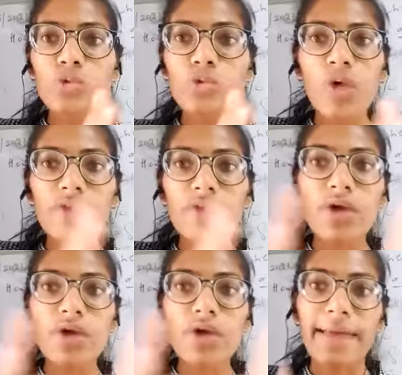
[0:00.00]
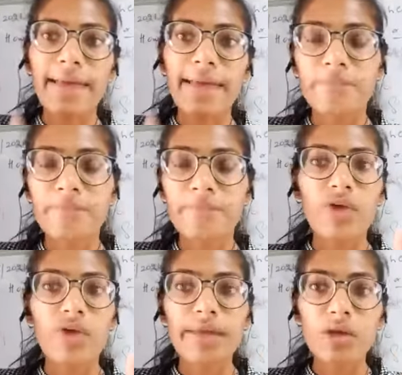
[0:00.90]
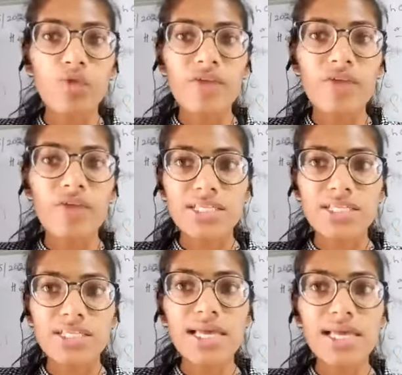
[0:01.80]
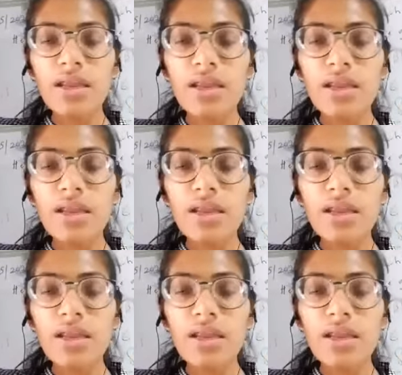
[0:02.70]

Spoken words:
1 ml. 1 ml of HCl and